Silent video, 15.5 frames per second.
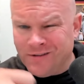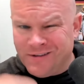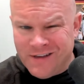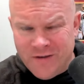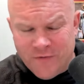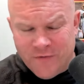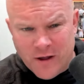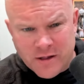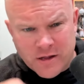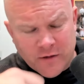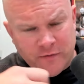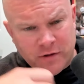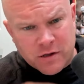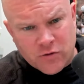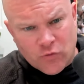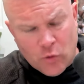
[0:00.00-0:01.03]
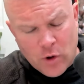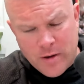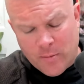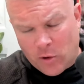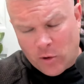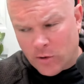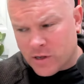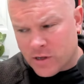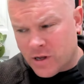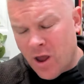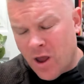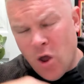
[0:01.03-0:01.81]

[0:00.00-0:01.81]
defensive streamers.